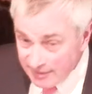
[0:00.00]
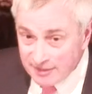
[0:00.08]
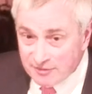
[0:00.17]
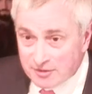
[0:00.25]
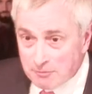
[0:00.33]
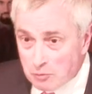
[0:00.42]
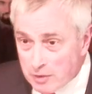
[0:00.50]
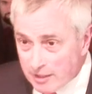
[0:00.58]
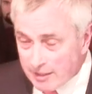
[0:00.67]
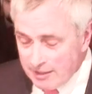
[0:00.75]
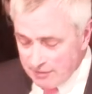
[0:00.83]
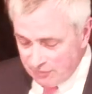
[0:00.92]
and some
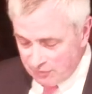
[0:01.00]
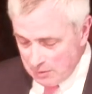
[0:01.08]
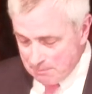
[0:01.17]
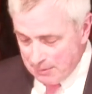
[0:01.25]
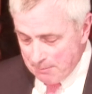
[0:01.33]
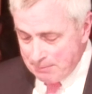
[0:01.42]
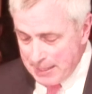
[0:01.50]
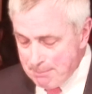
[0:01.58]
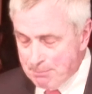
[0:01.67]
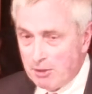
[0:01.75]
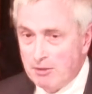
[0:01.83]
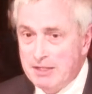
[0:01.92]
really super
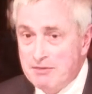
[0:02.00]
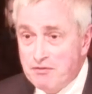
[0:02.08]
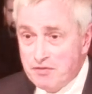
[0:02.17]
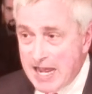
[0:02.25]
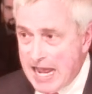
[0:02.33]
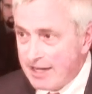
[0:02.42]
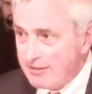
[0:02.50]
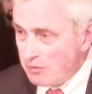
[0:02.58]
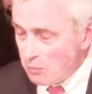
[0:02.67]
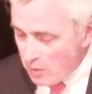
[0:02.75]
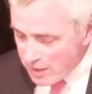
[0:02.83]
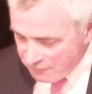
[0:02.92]
people. In fact,
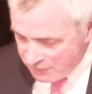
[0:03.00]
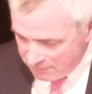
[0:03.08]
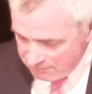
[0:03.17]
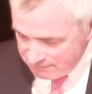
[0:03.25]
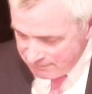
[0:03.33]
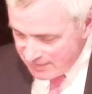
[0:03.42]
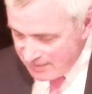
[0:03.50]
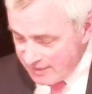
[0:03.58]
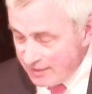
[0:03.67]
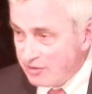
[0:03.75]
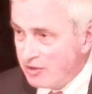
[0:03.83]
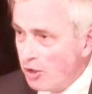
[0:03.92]
one of them
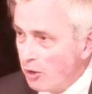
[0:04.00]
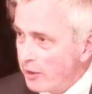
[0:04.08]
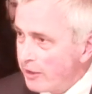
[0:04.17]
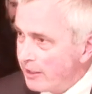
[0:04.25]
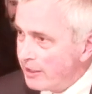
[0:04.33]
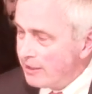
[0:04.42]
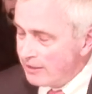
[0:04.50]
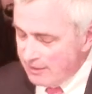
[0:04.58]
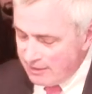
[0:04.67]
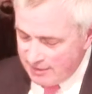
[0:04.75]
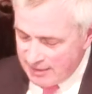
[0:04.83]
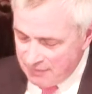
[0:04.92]
is currently
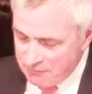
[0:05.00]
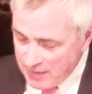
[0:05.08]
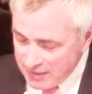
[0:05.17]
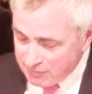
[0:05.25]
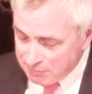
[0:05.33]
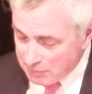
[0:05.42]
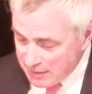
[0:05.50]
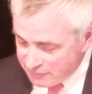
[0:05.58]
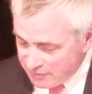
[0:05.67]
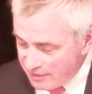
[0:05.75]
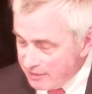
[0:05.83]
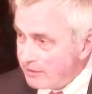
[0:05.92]
a vice
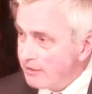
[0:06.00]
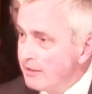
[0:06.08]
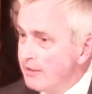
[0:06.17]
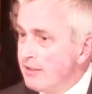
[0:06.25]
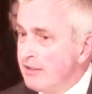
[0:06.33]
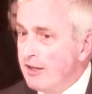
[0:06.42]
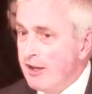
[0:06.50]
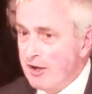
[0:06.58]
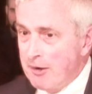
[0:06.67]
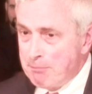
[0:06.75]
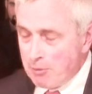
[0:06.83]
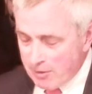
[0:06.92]
president on
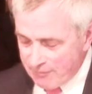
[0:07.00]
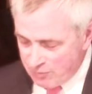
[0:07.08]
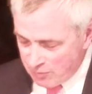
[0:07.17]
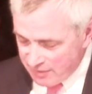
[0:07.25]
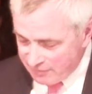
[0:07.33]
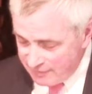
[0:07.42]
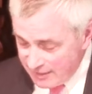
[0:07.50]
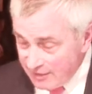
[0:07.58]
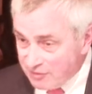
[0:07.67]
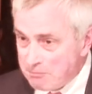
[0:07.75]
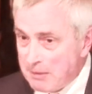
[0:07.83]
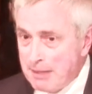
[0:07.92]
our board of
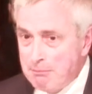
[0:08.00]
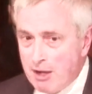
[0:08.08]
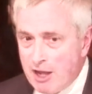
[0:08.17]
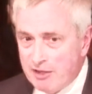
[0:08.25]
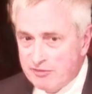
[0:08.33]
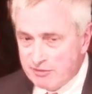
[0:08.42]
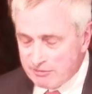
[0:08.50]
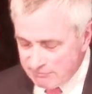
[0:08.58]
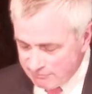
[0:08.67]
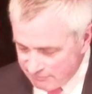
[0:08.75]
trustees, my boss.